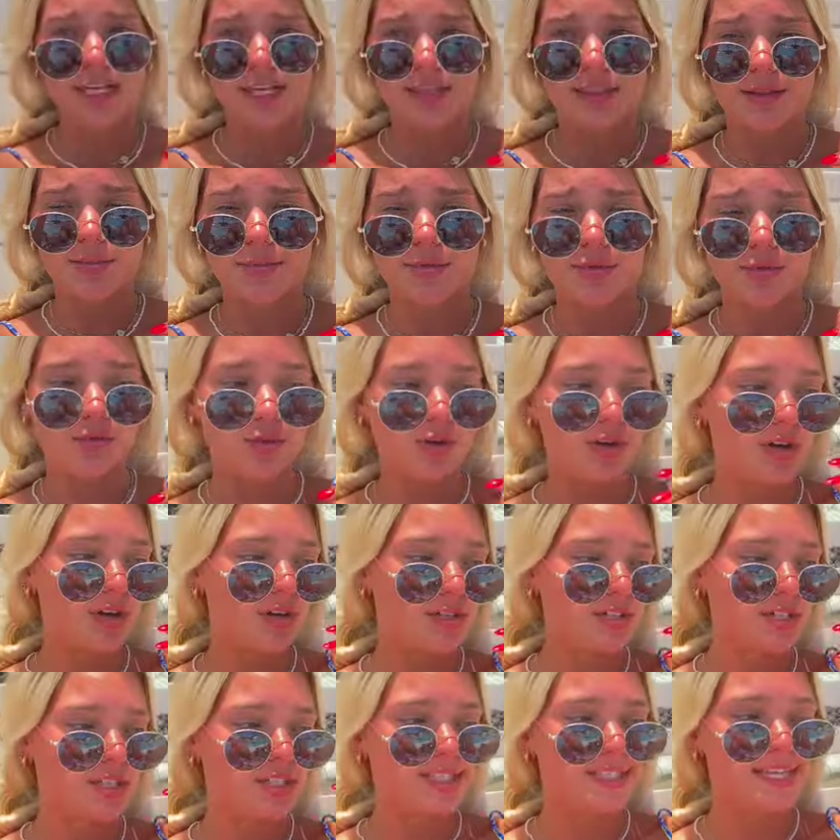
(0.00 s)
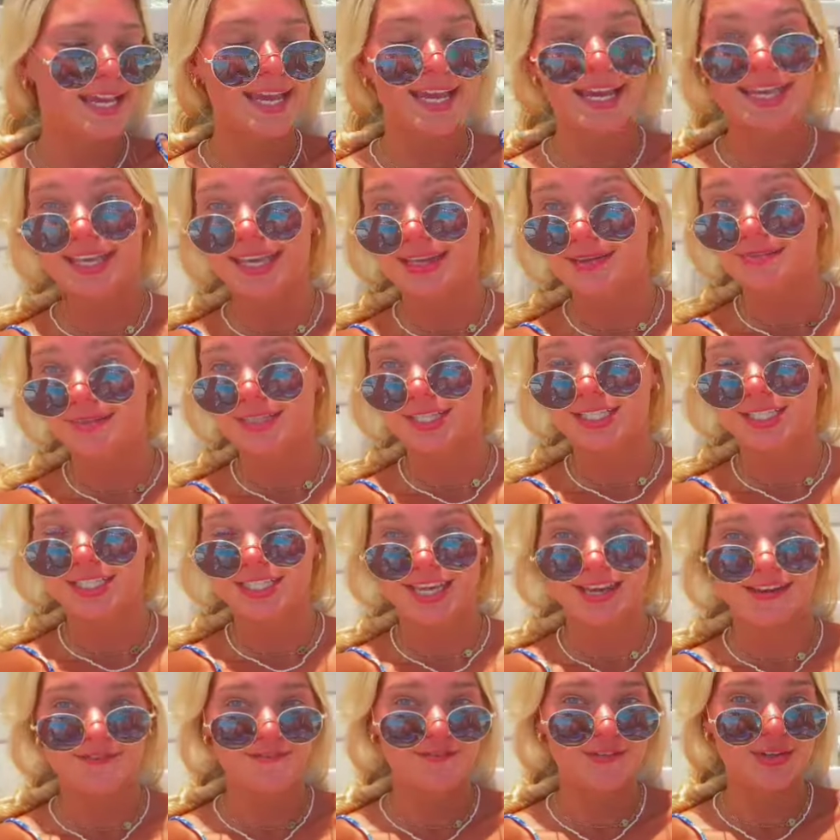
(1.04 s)
in the pool, so she can't get me. She
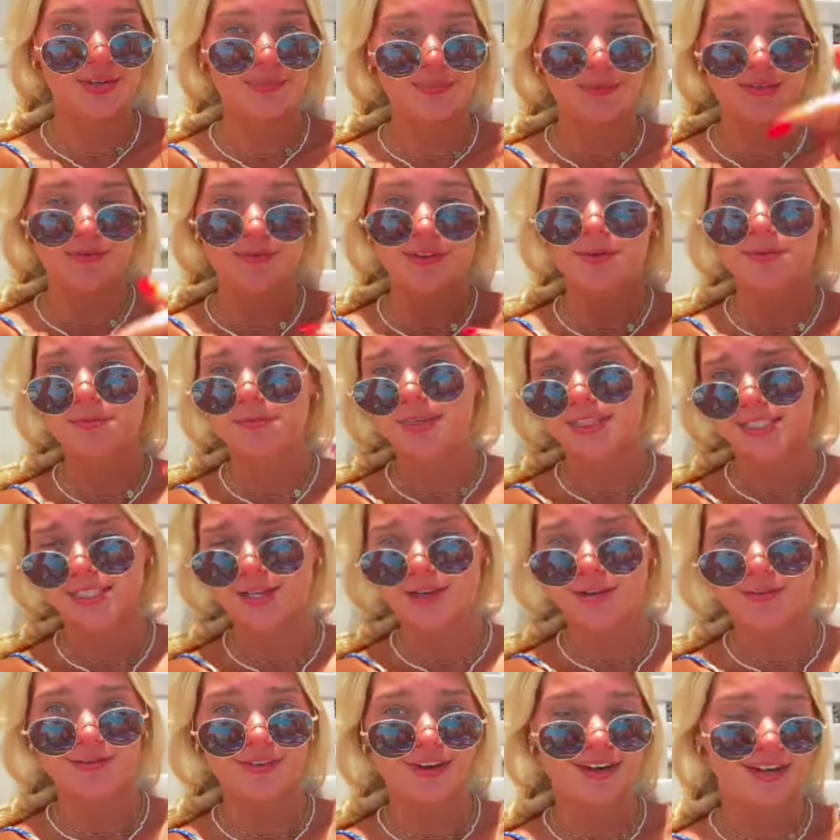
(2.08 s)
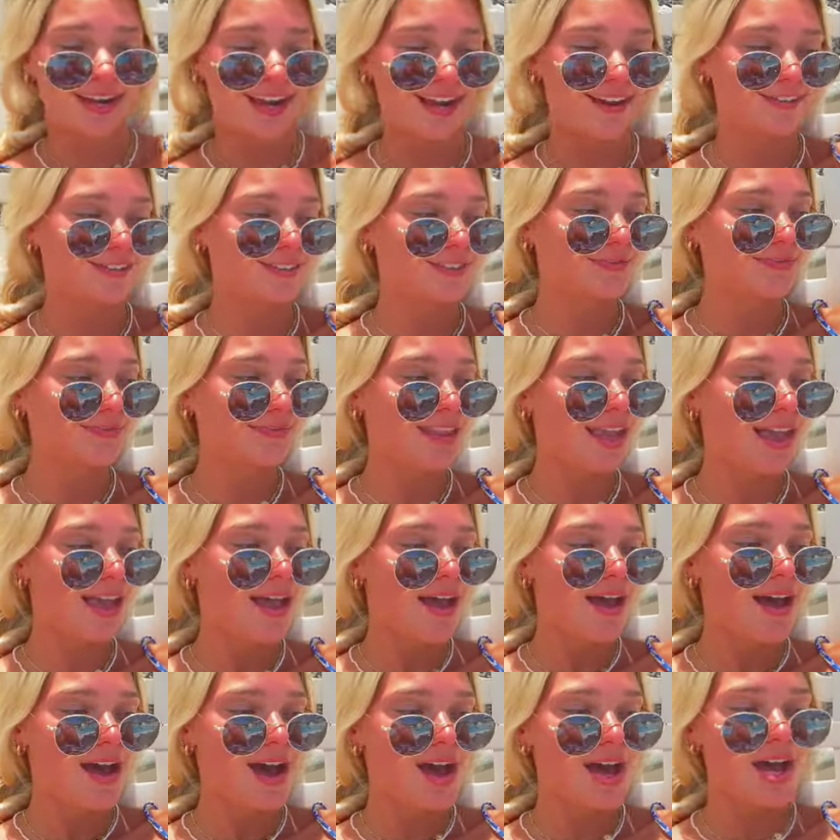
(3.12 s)
can't film me filming myself right now.
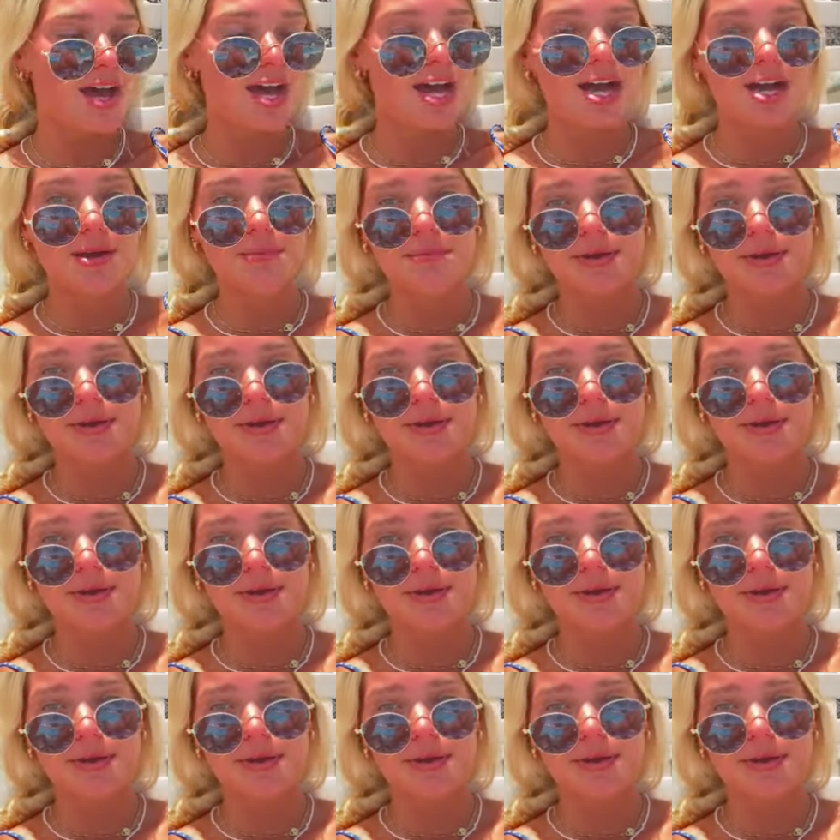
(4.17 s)
Um,